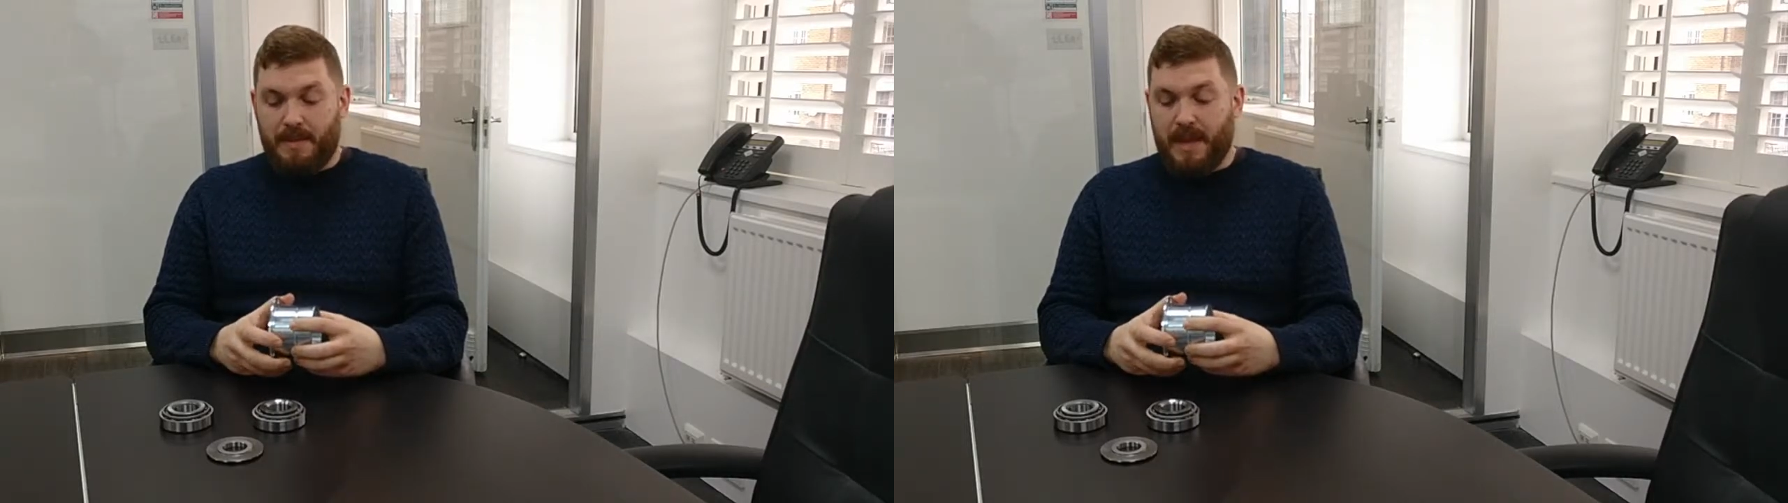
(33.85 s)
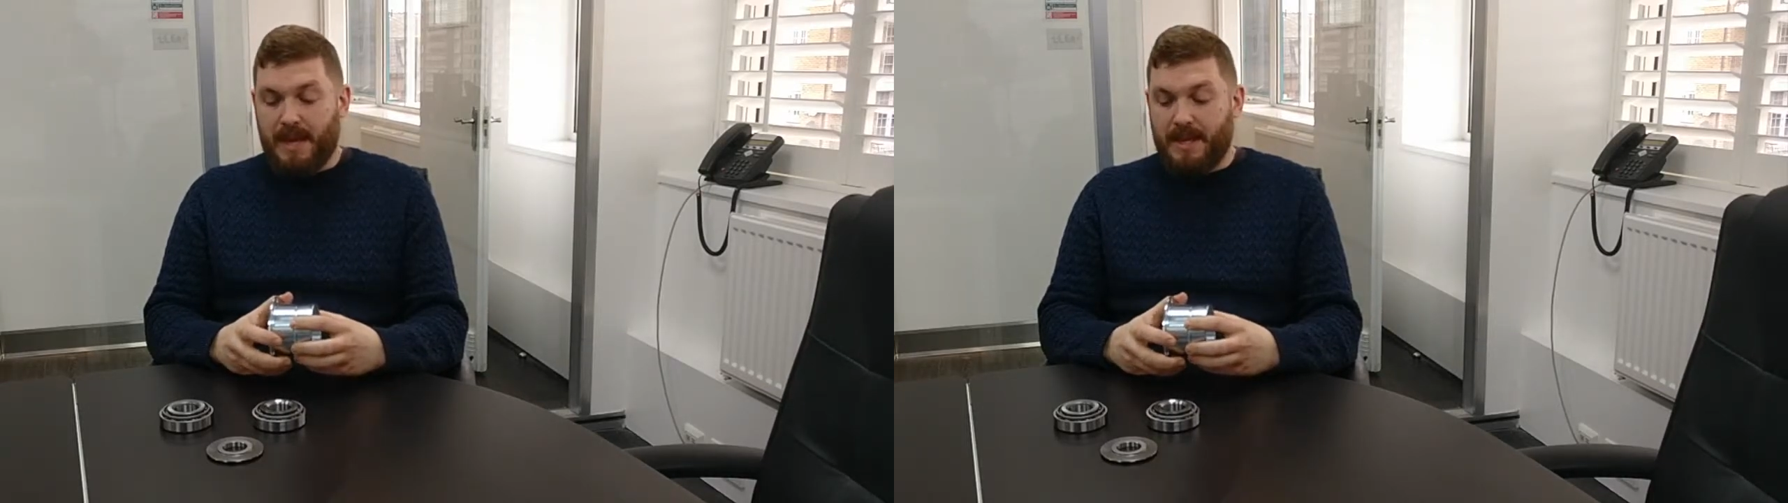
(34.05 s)

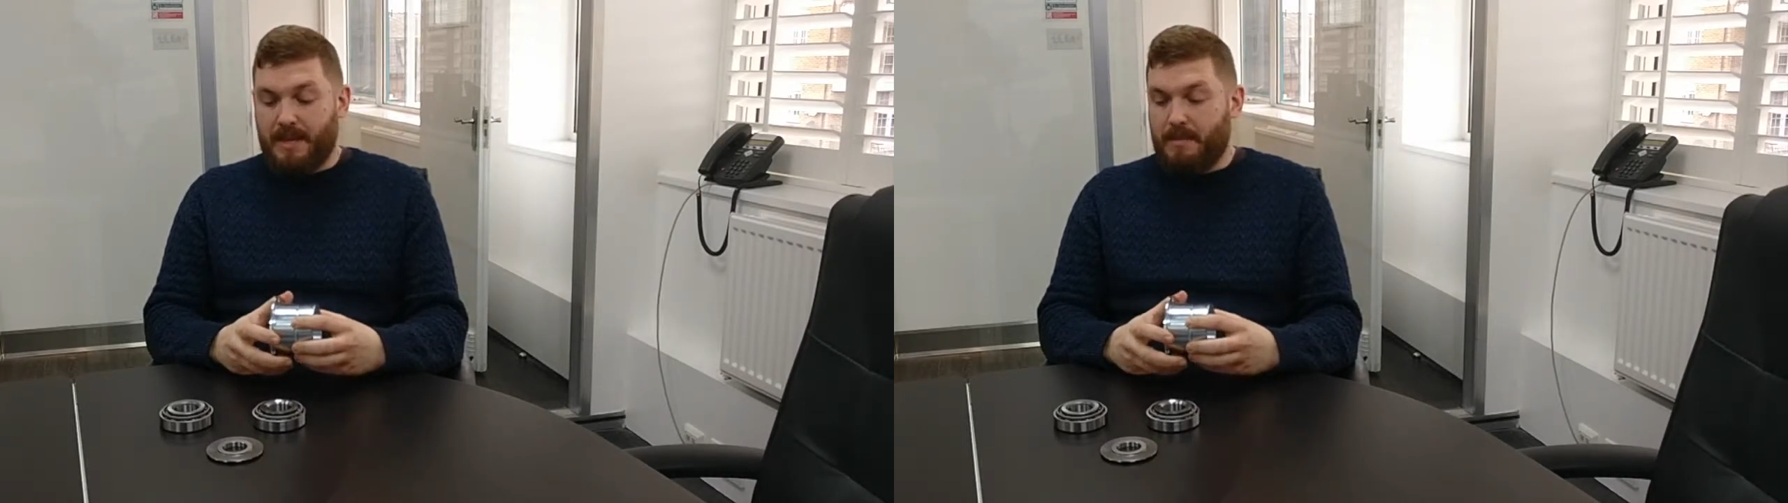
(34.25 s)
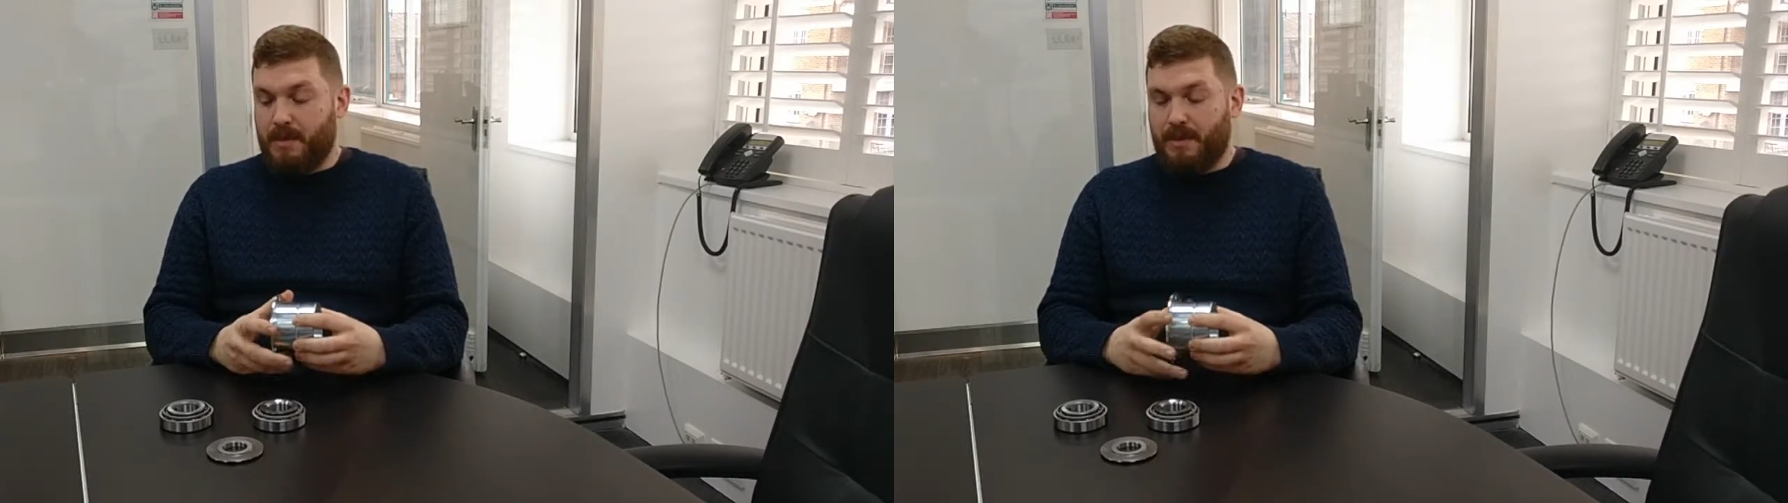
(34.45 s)
they
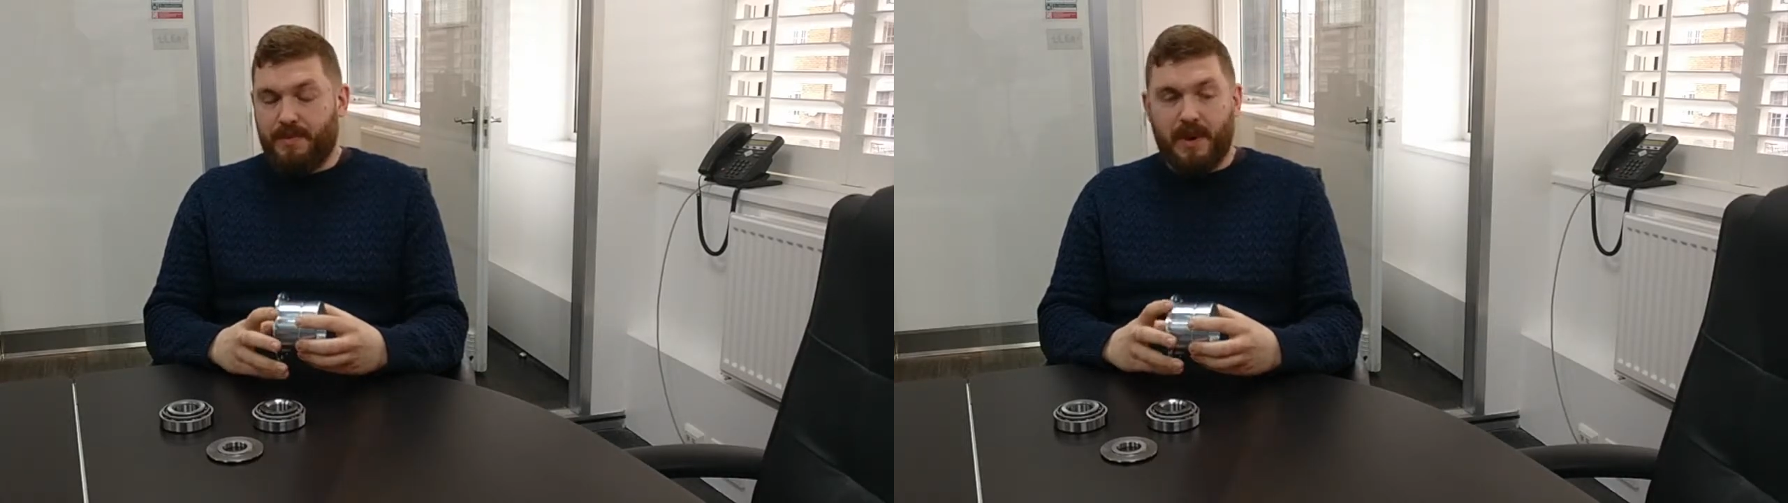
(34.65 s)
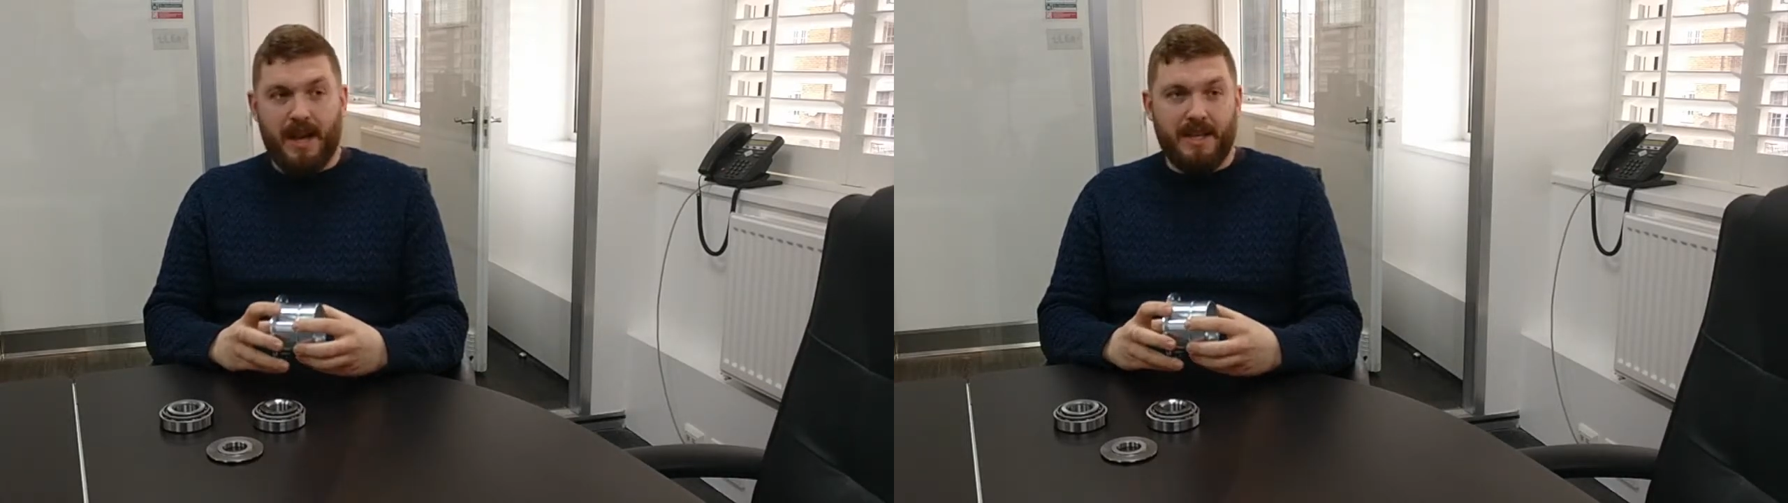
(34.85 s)

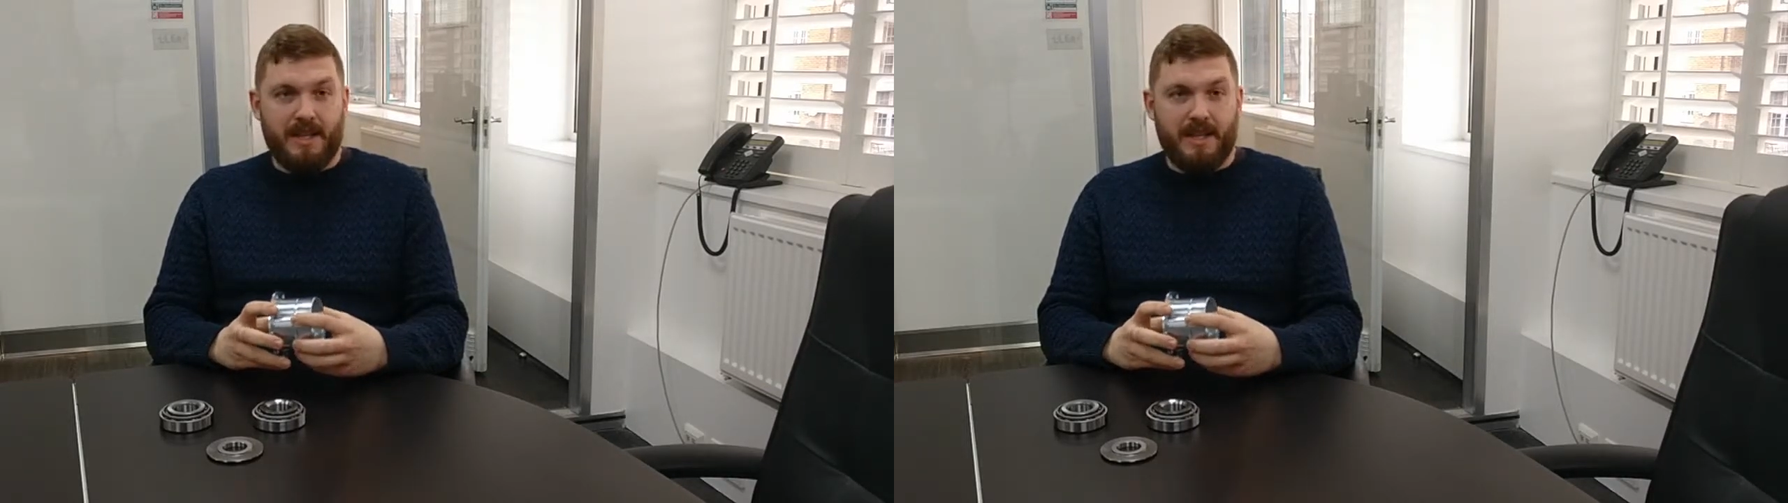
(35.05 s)
modified